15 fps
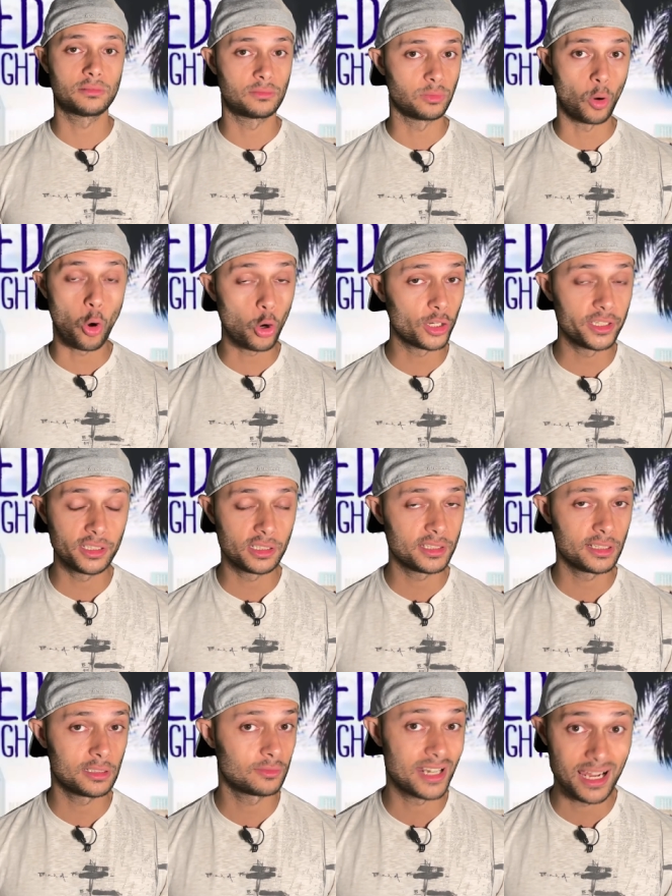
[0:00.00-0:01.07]
hornier
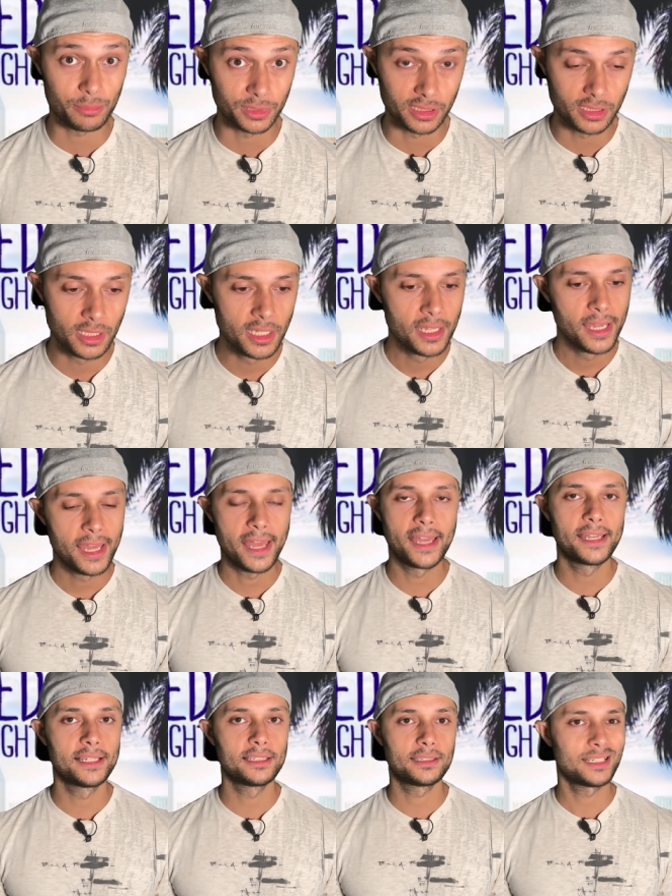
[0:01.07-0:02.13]
than a rabbit.
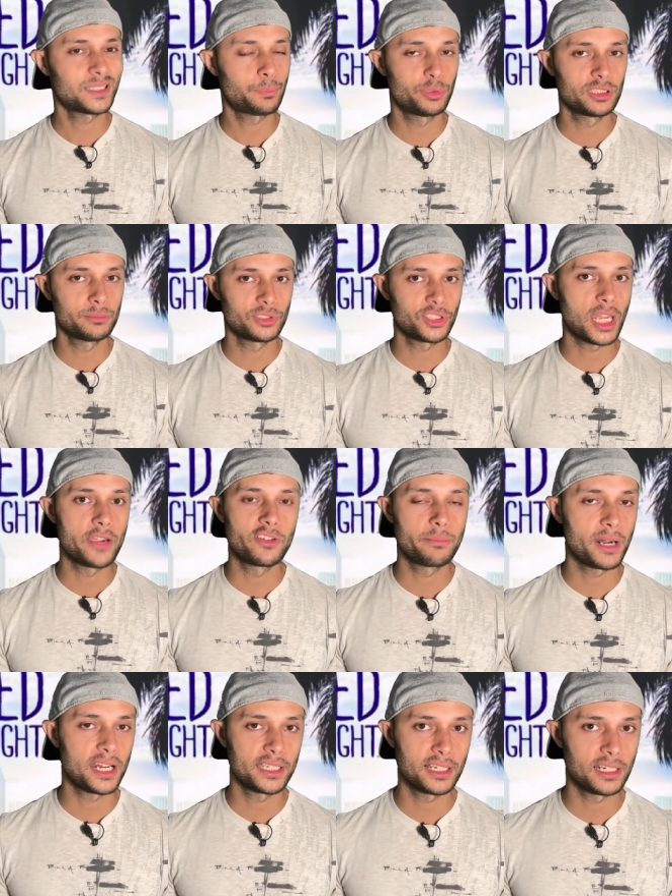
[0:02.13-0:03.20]
And that's pretty much
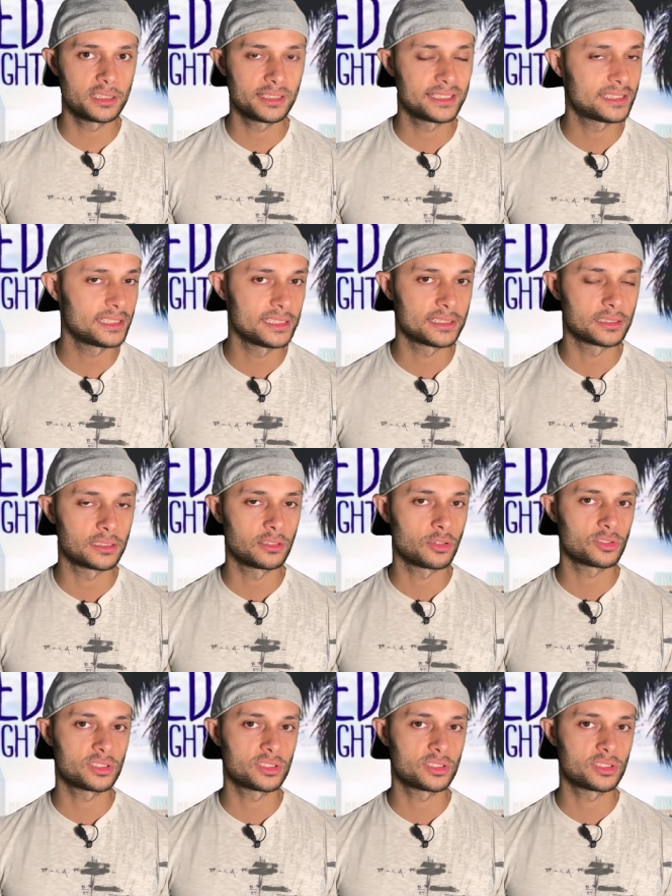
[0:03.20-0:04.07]
everybody on this season. You know,